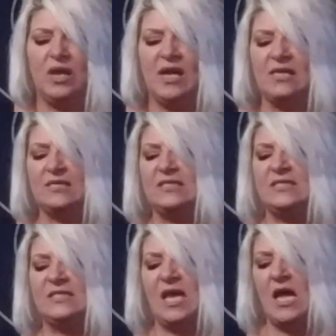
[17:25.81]
Can't
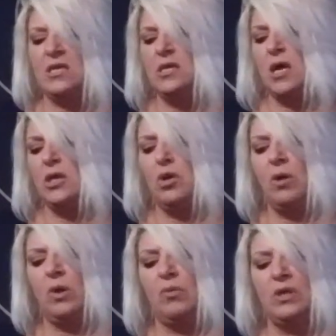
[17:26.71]
stand not
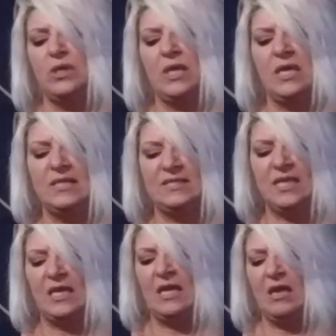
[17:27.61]
knowing what He's
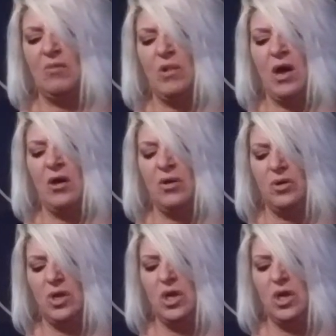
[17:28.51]
thinking about.